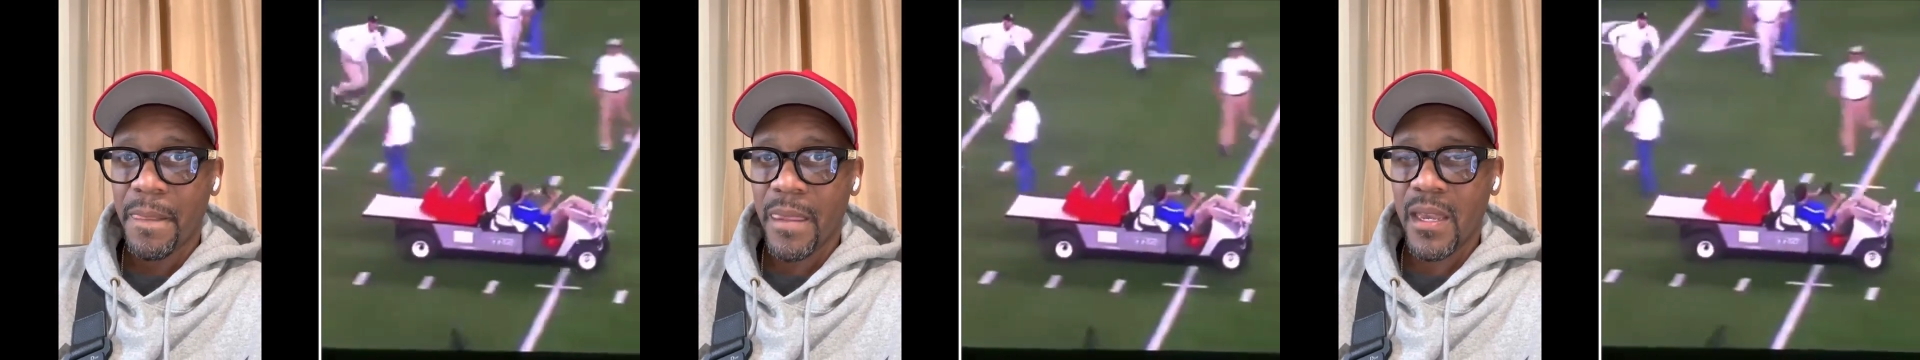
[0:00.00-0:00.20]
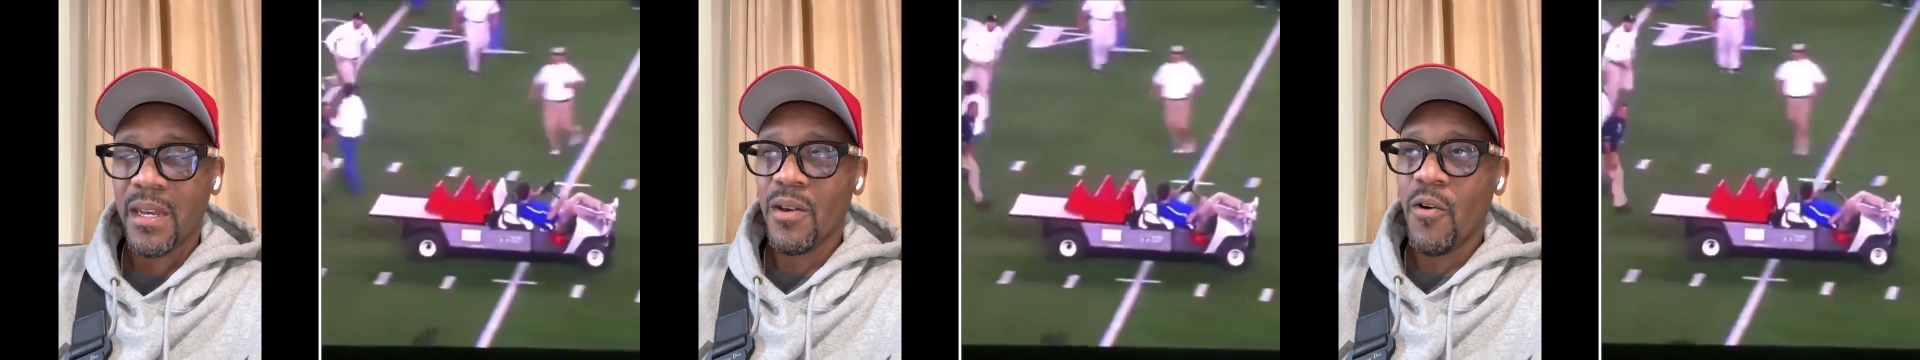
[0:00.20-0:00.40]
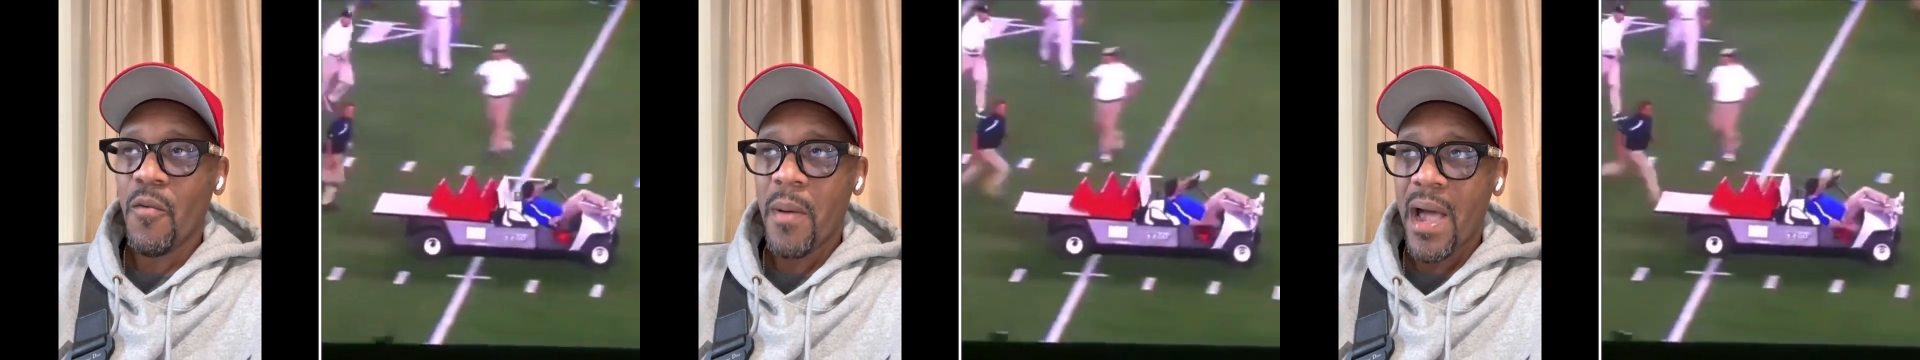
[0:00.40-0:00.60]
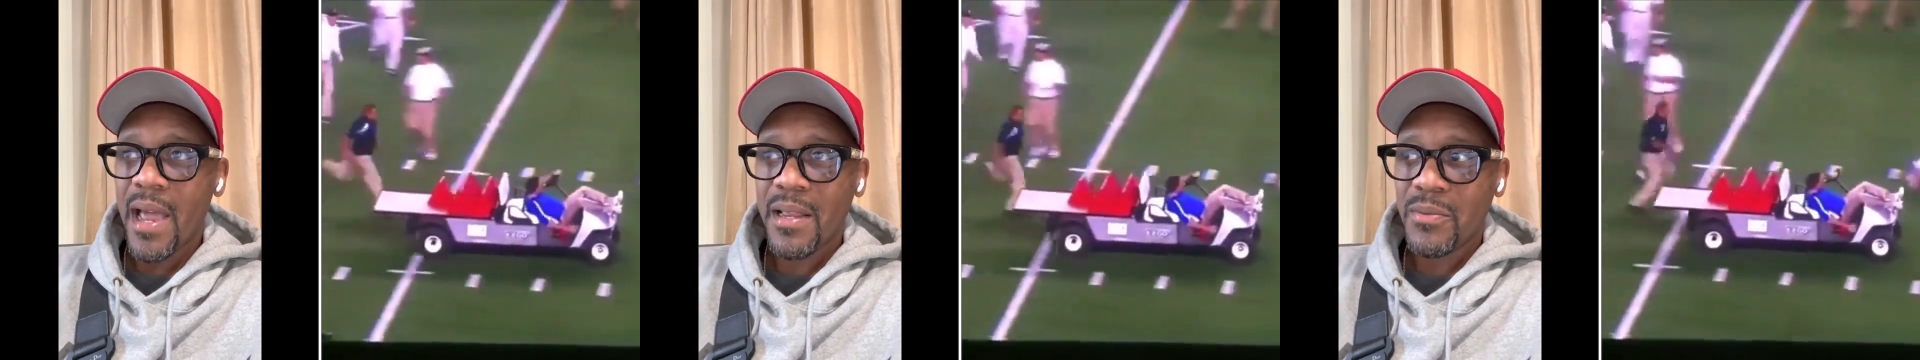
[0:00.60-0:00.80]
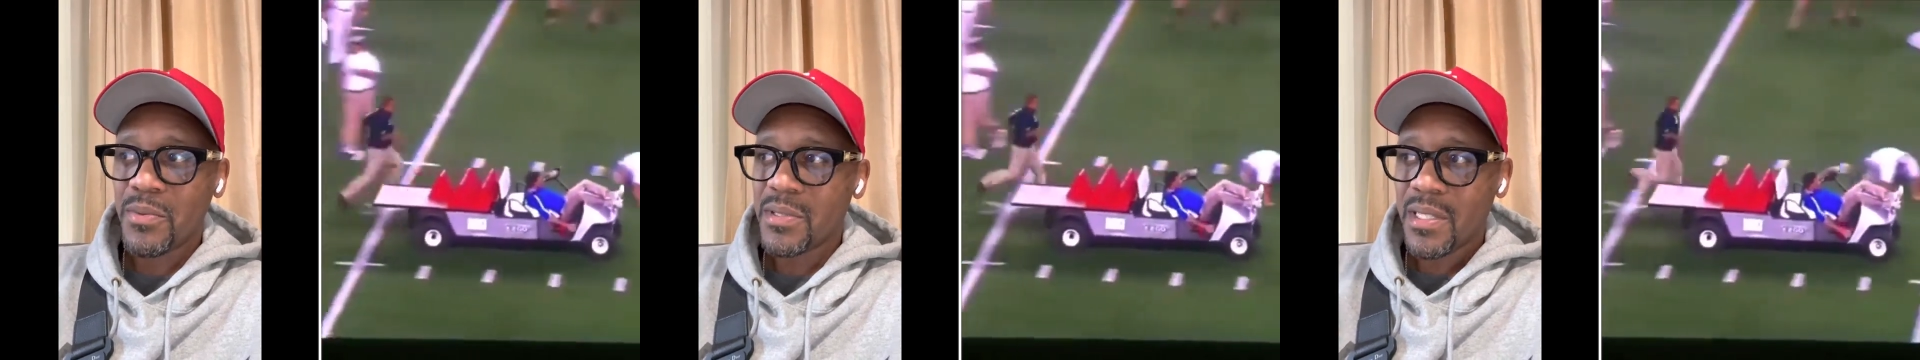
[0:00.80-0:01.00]
And
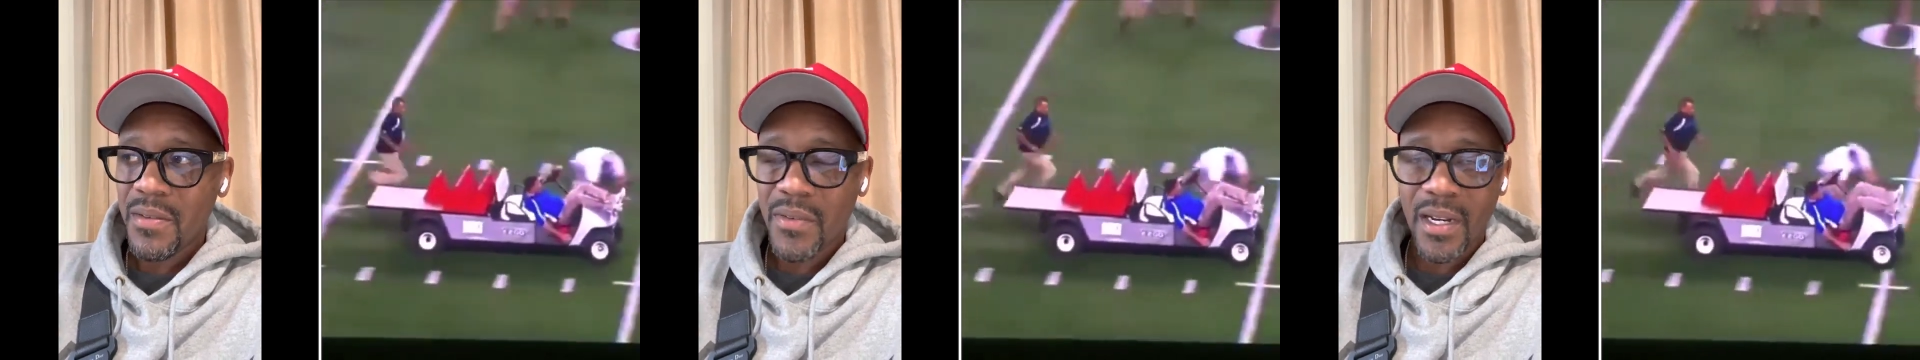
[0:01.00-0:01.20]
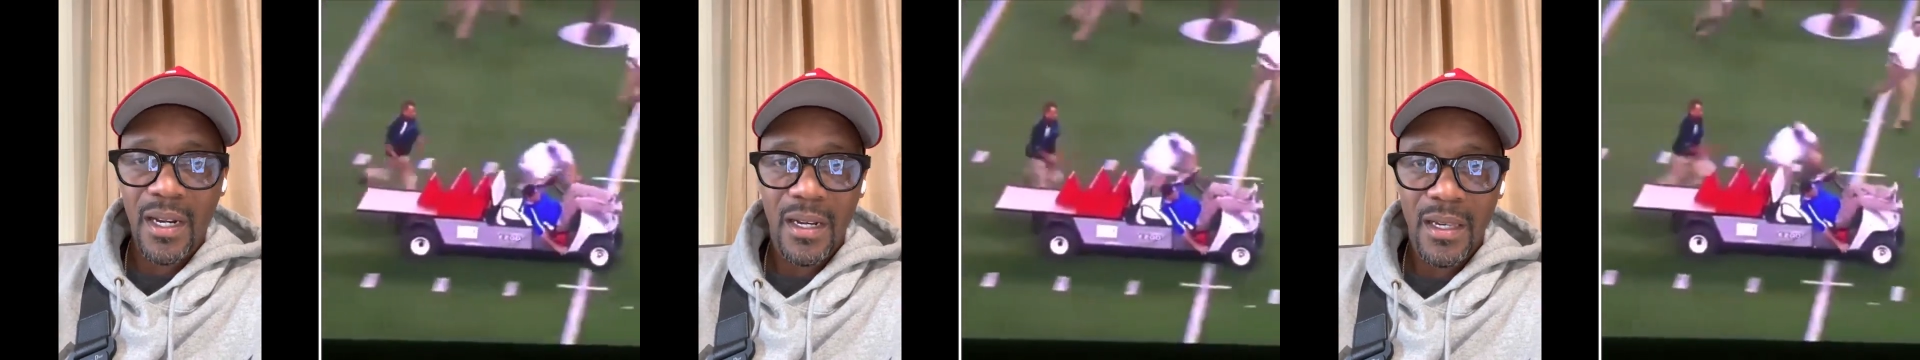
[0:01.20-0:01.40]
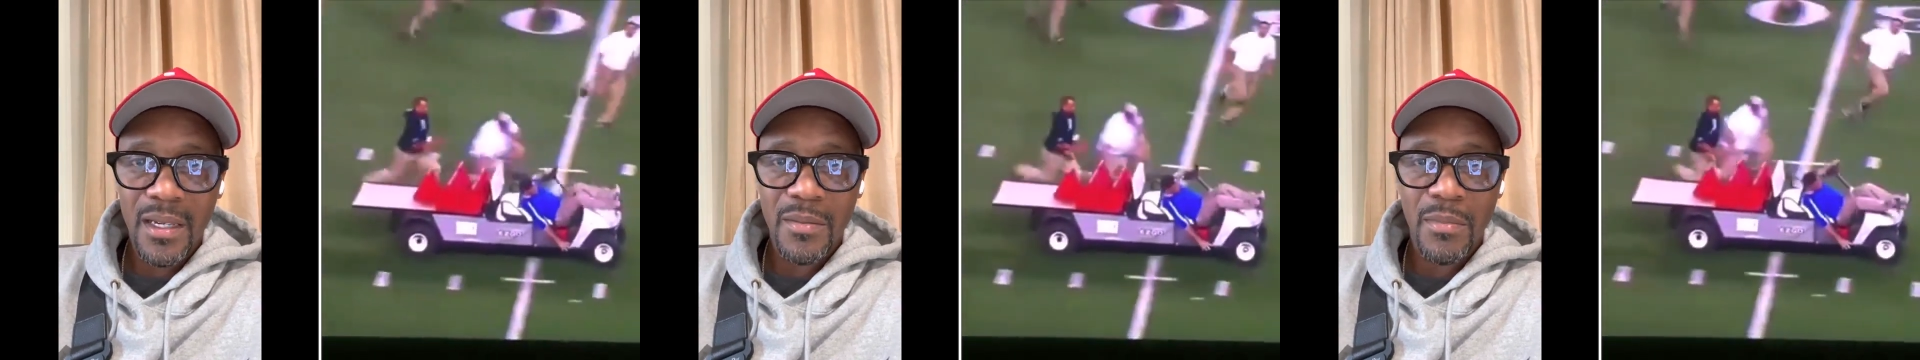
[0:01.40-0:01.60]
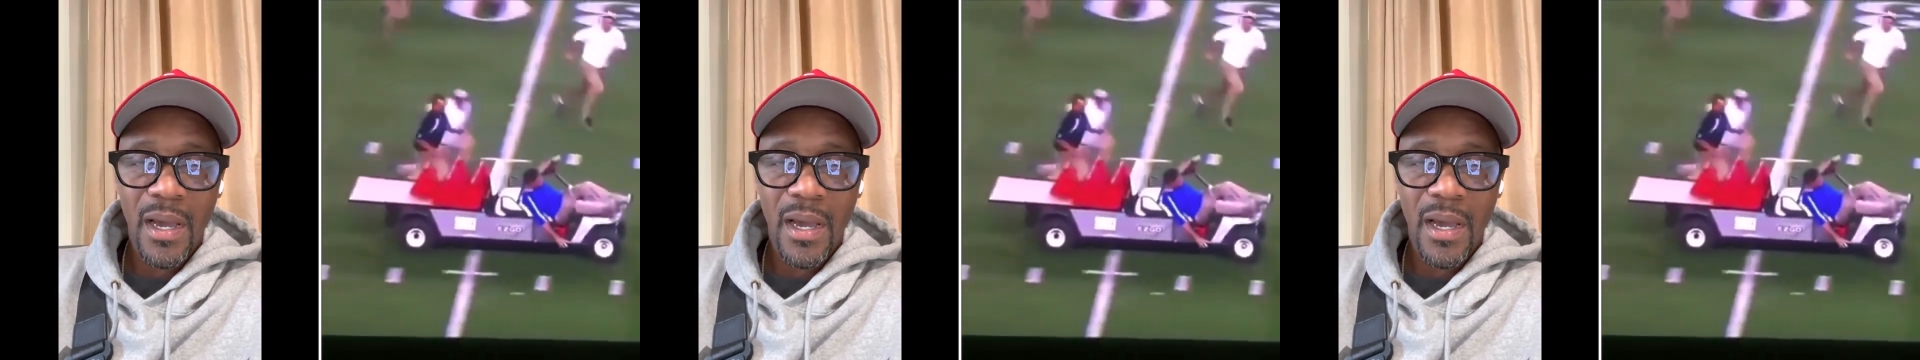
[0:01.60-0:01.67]
nobody was even looking